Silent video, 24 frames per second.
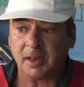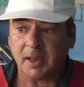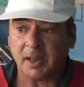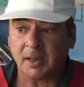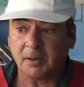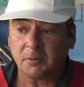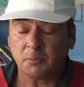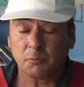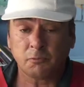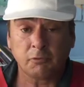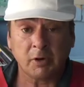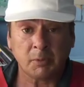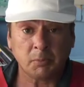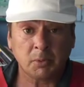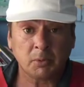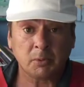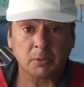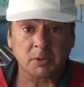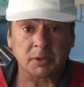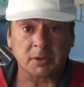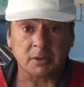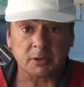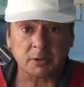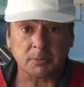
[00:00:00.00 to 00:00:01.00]
and
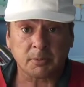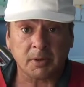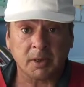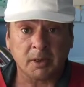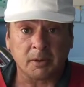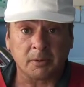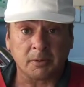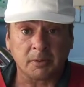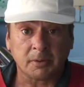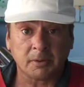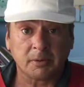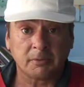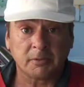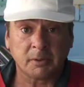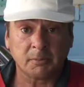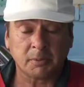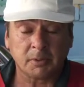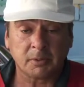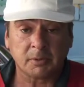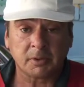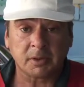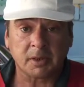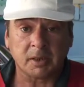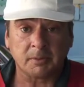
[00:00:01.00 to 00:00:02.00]
reward as well.
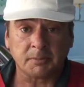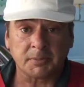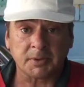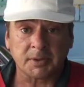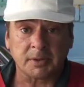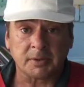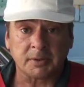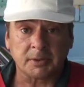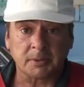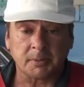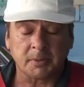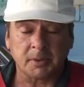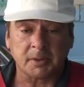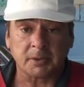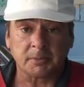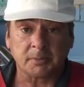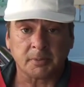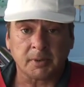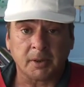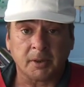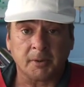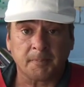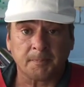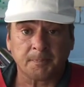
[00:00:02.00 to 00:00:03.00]
Reward comes into it as
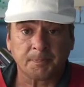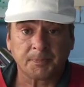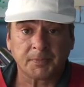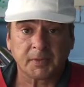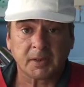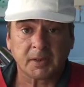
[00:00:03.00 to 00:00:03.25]
well.